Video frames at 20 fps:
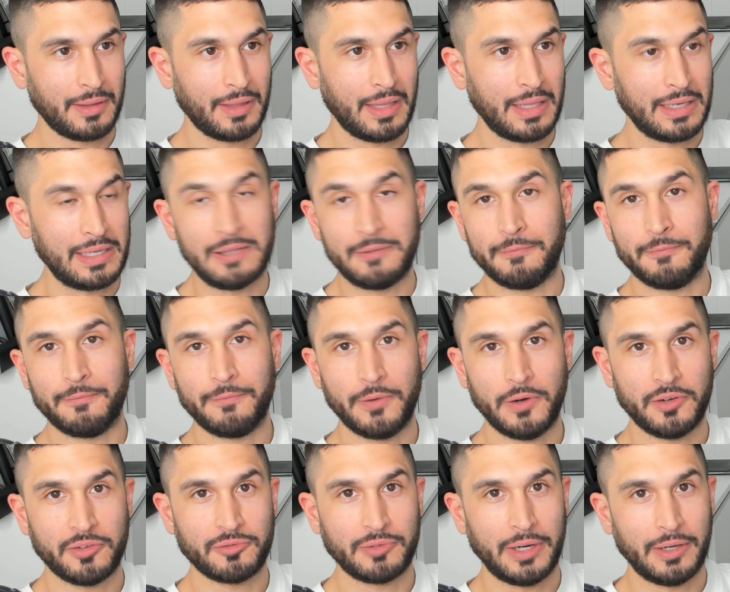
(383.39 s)
any
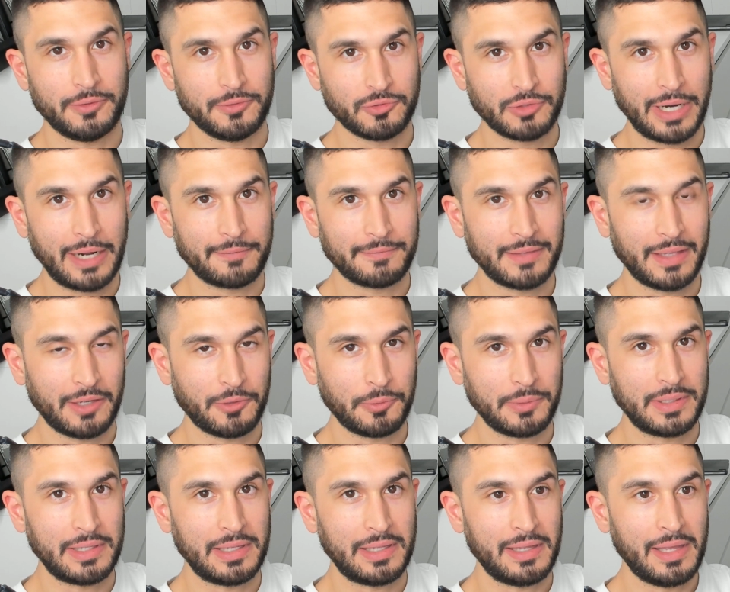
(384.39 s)
first round draft
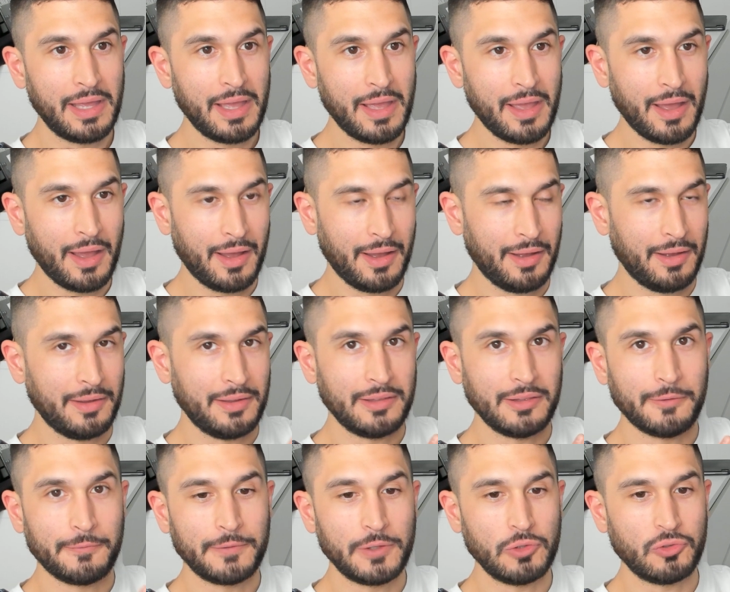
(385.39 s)
equity
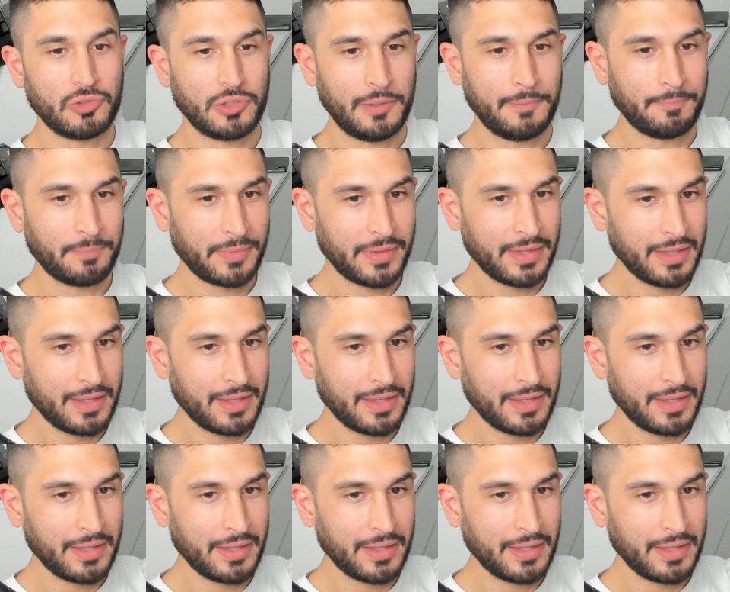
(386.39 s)
in the future.